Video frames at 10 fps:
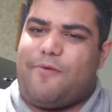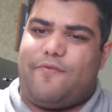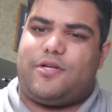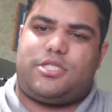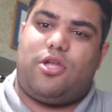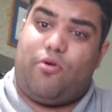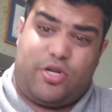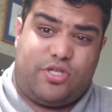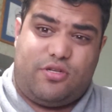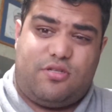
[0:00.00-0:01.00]
level as the
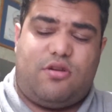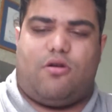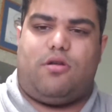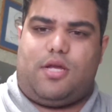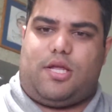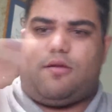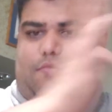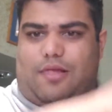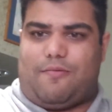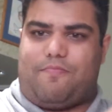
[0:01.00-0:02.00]
originals or like
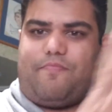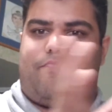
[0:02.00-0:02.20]
the,